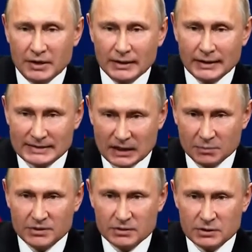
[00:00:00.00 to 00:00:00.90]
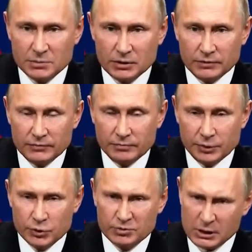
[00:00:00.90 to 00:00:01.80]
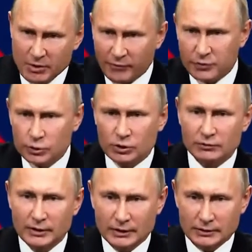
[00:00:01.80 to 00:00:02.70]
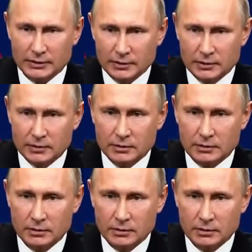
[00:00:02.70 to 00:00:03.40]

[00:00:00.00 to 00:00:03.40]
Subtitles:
There were over 500 American businessmen,